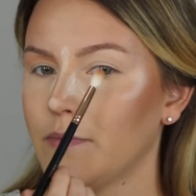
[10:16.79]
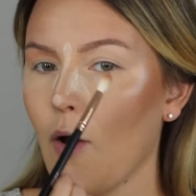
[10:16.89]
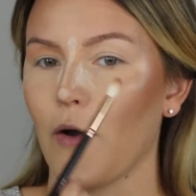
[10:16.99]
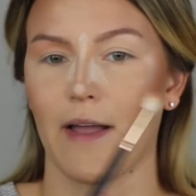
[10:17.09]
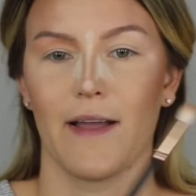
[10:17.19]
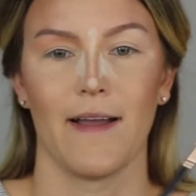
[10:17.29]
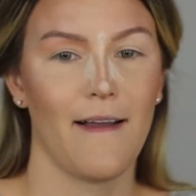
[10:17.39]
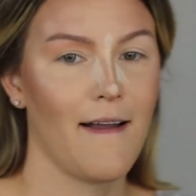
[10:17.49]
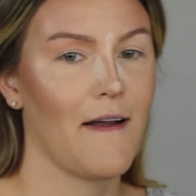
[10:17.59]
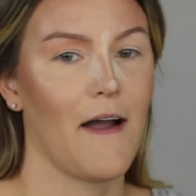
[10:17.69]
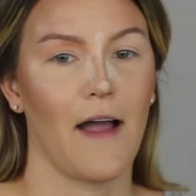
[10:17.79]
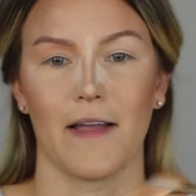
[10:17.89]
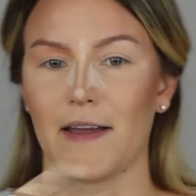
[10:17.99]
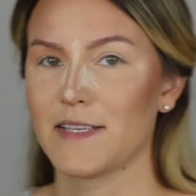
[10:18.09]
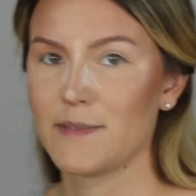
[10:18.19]
Okay, I
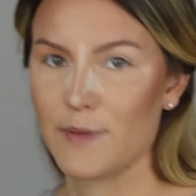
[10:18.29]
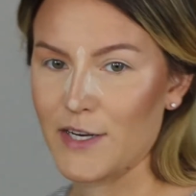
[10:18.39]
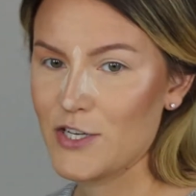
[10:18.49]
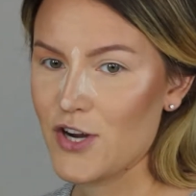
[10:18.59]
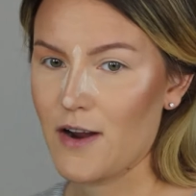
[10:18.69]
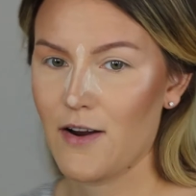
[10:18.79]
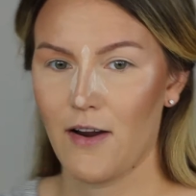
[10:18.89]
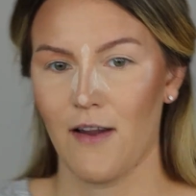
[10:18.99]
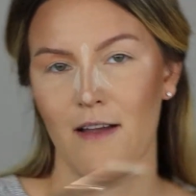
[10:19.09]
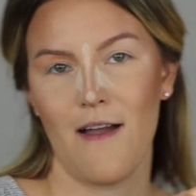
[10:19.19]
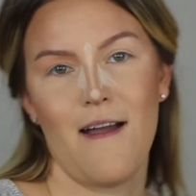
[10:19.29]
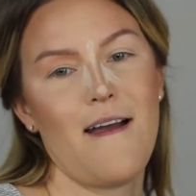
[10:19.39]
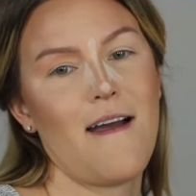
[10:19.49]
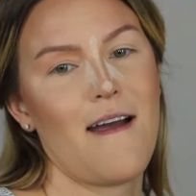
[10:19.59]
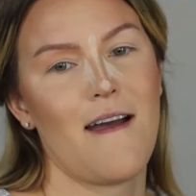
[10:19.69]
got a spinny chair.
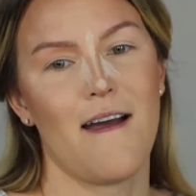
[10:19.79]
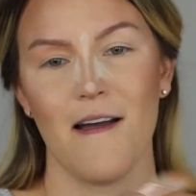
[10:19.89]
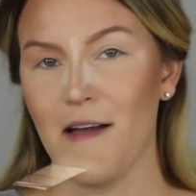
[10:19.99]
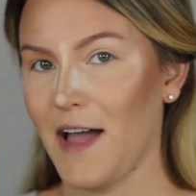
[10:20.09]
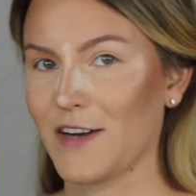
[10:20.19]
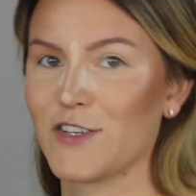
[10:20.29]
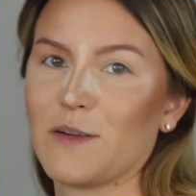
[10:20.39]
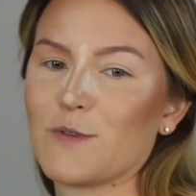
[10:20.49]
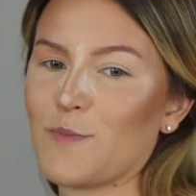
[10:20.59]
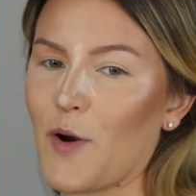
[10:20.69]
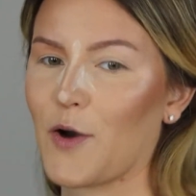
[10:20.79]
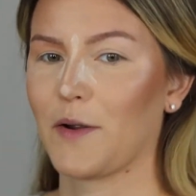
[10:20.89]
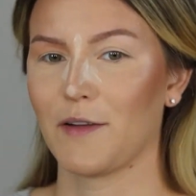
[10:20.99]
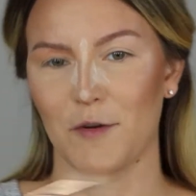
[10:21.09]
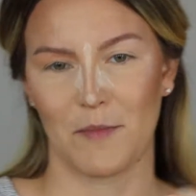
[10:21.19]
Actually, I'm just
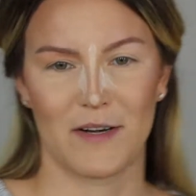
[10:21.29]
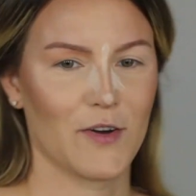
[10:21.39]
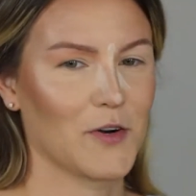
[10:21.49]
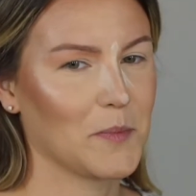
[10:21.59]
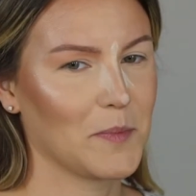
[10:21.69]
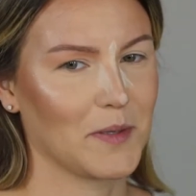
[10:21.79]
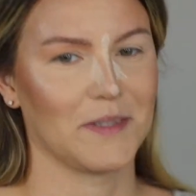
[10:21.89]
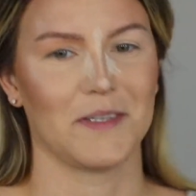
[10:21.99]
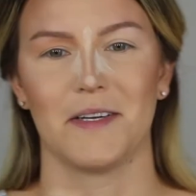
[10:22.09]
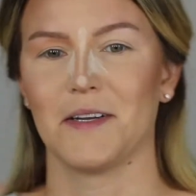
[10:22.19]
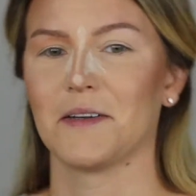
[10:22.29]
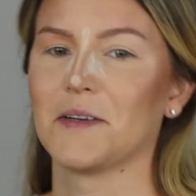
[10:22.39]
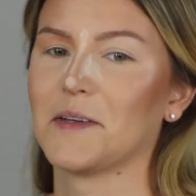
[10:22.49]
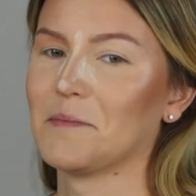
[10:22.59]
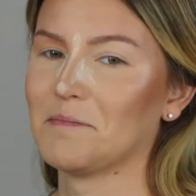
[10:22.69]
borrowing it from my daughter, but
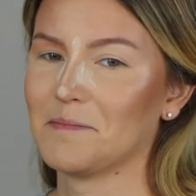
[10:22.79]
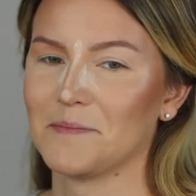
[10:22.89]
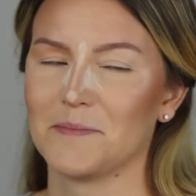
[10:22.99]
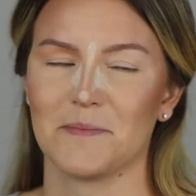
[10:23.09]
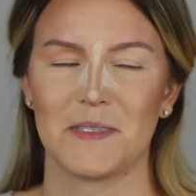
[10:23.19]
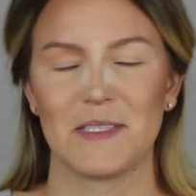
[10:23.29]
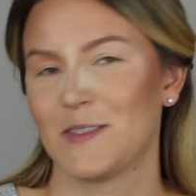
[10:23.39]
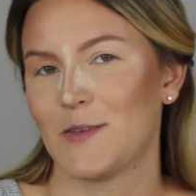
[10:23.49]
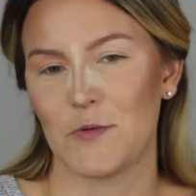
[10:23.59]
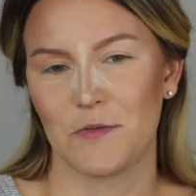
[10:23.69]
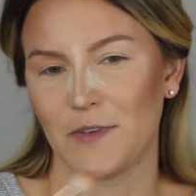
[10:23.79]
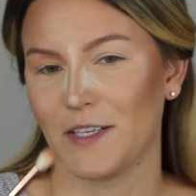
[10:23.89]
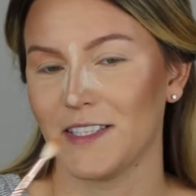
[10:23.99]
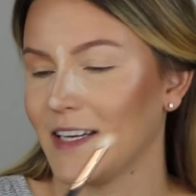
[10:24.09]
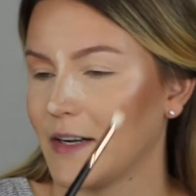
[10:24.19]
it's too
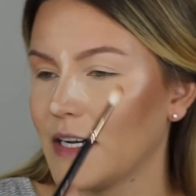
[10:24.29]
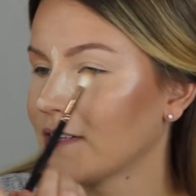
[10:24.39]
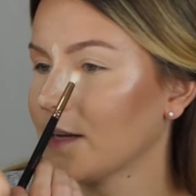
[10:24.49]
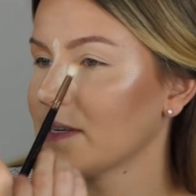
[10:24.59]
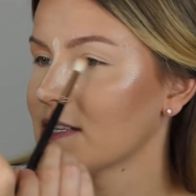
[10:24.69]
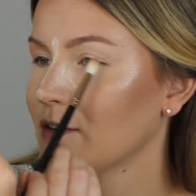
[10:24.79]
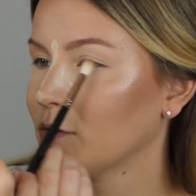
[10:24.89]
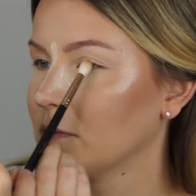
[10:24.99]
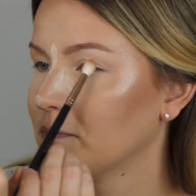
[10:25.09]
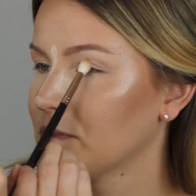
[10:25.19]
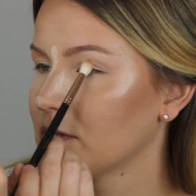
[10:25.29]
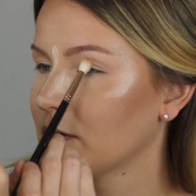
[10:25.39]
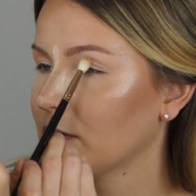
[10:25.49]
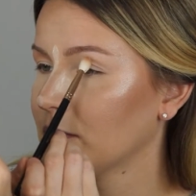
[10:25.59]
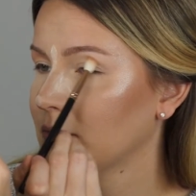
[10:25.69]
fun and now I have to get myself one.
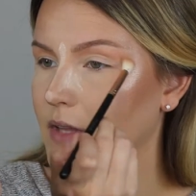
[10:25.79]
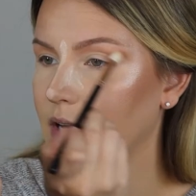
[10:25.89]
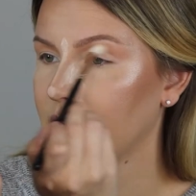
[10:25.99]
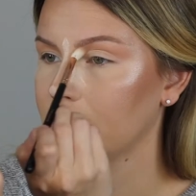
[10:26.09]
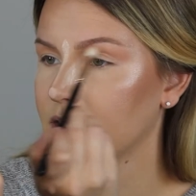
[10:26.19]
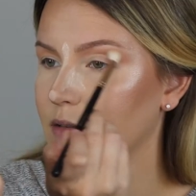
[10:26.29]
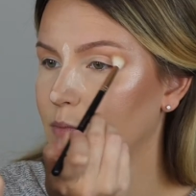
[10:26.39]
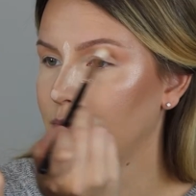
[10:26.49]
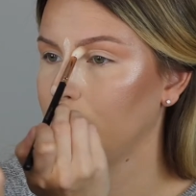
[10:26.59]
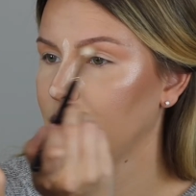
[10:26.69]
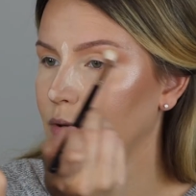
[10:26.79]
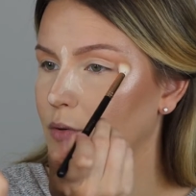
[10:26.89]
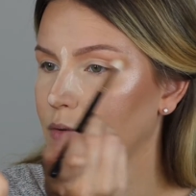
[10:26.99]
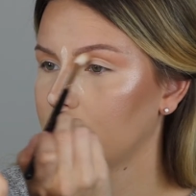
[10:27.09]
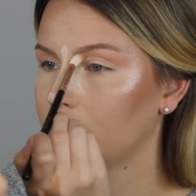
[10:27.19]
So that is a
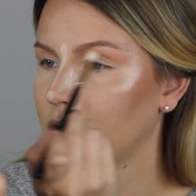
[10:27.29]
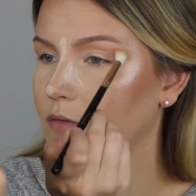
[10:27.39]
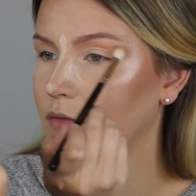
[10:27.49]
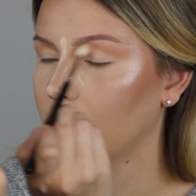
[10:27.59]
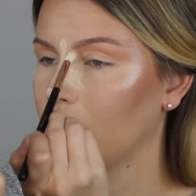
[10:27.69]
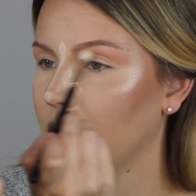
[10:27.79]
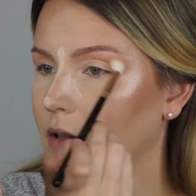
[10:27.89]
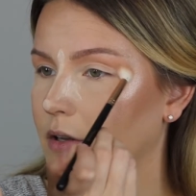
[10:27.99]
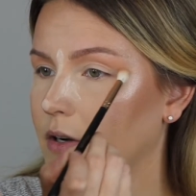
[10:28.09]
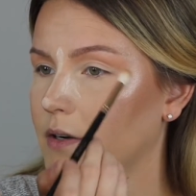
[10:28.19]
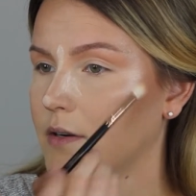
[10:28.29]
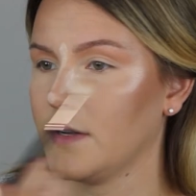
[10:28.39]
beautiful color.